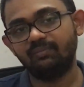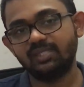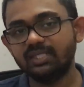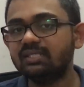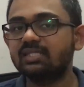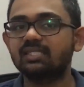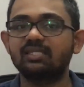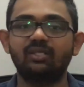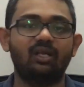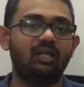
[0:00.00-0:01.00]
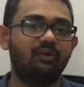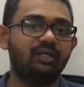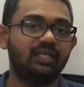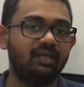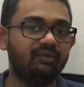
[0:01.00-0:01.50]
since you are
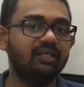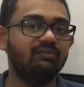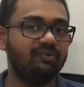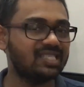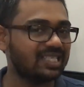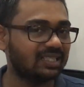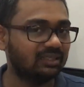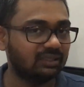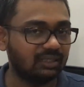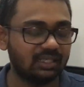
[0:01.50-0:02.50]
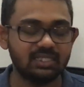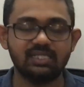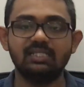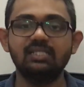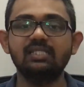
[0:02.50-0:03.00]
not having physical
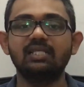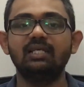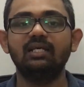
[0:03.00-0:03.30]
classes,